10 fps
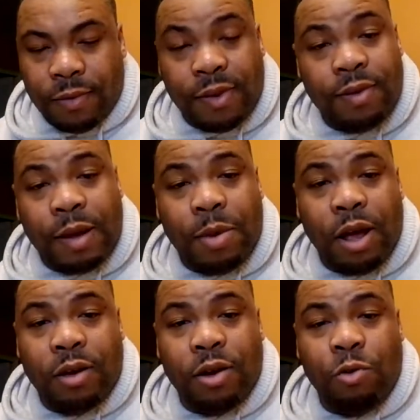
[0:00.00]
Since I'm
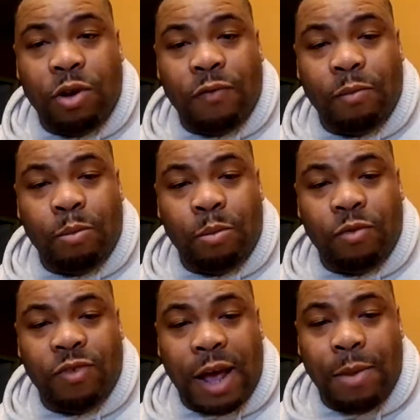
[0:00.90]
not good with
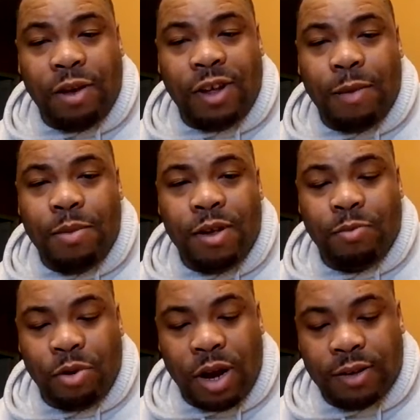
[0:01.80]
my Japanese
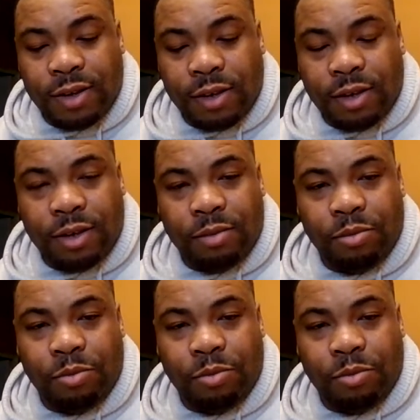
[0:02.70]
pronouncing